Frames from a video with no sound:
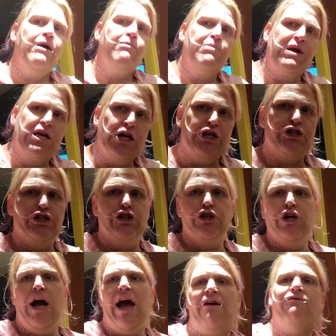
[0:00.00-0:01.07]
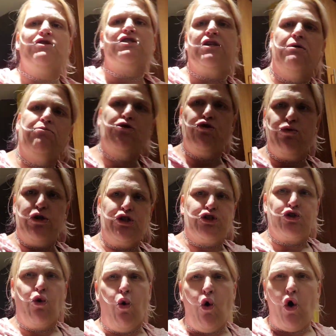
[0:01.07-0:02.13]
because you're having something you
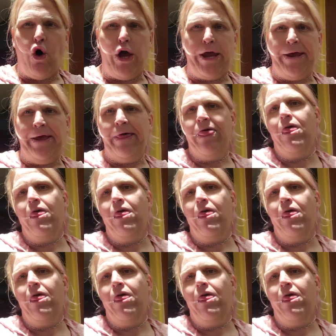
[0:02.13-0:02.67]
enjoy